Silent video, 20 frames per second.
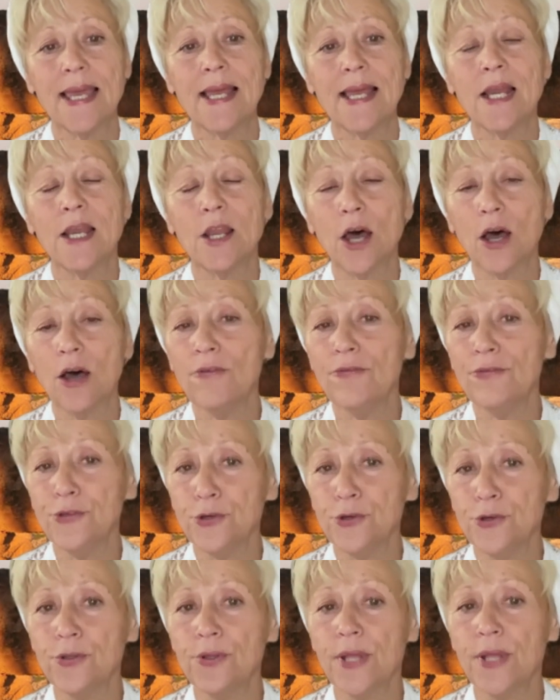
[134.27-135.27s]
love
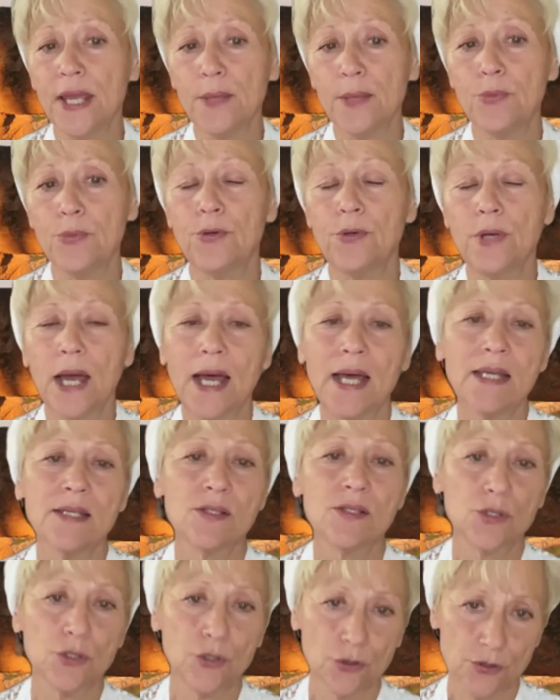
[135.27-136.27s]
your neighbor
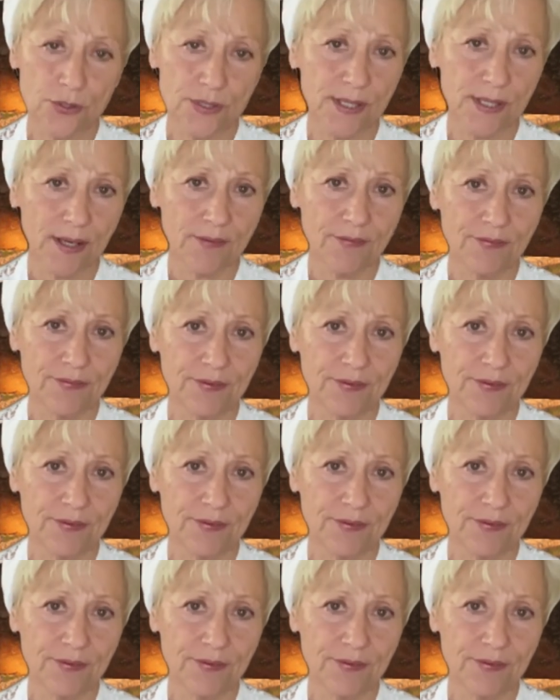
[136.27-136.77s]
as yourself.